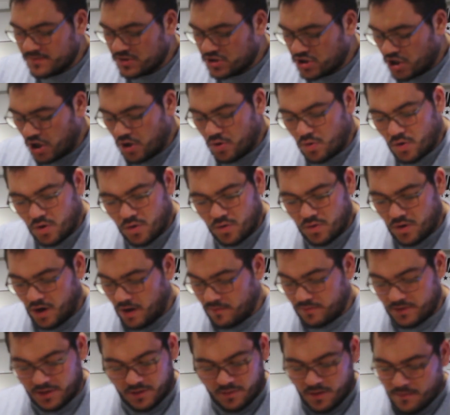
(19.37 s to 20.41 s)
So
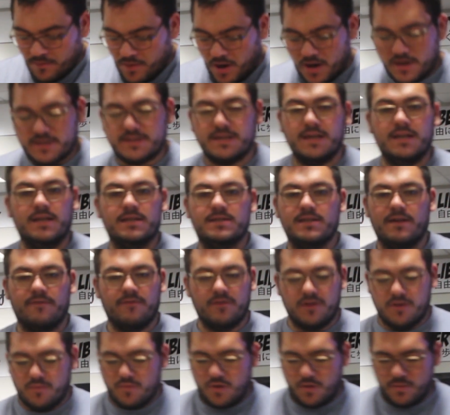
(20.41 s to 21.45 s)
I'm going to unbox it. Let's
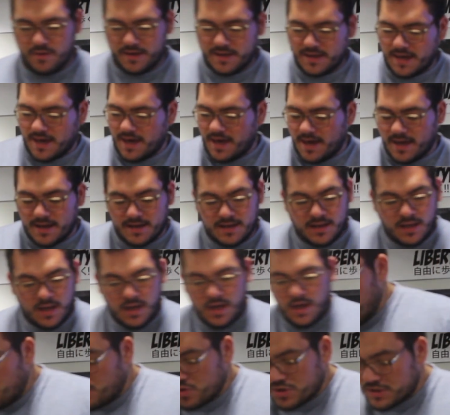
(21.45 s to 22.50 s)
have a look at what we're getting.
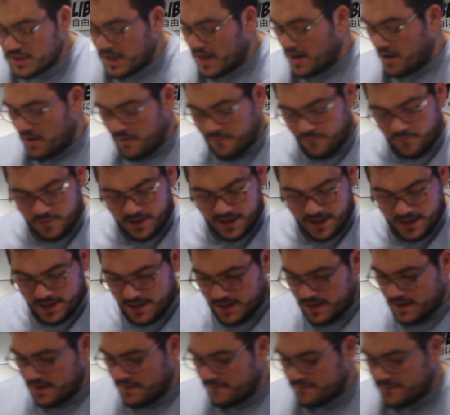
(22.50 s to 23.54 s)
We'll start off
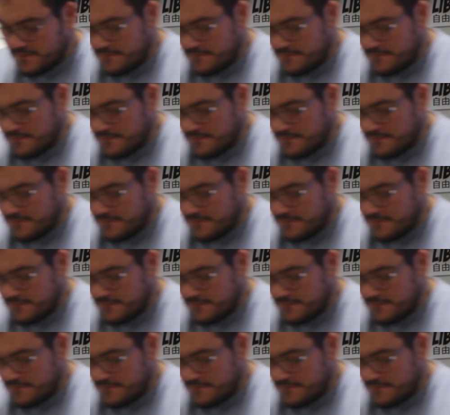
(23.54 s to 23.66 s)
with